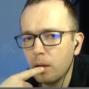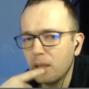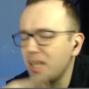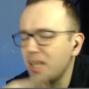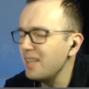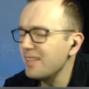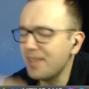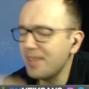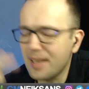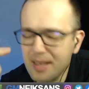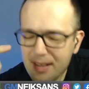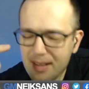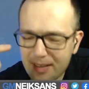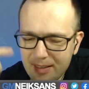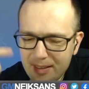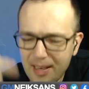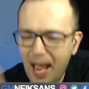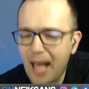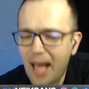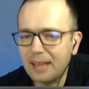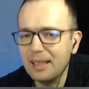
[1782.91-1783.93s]
He's
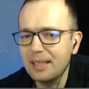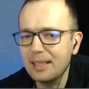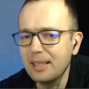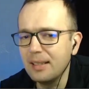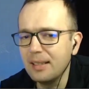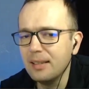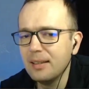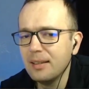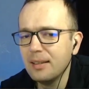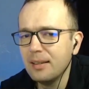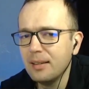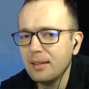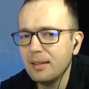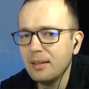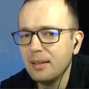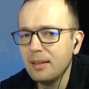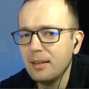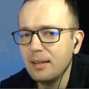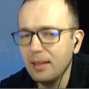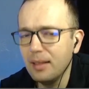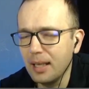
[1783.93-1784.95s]
exactly
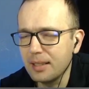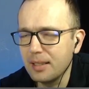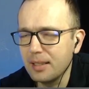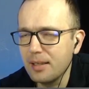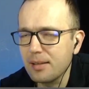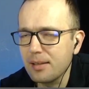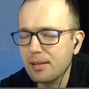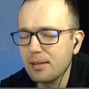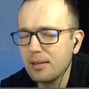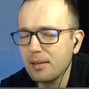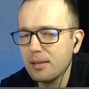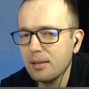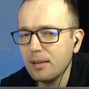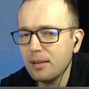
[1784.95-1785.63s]
like this.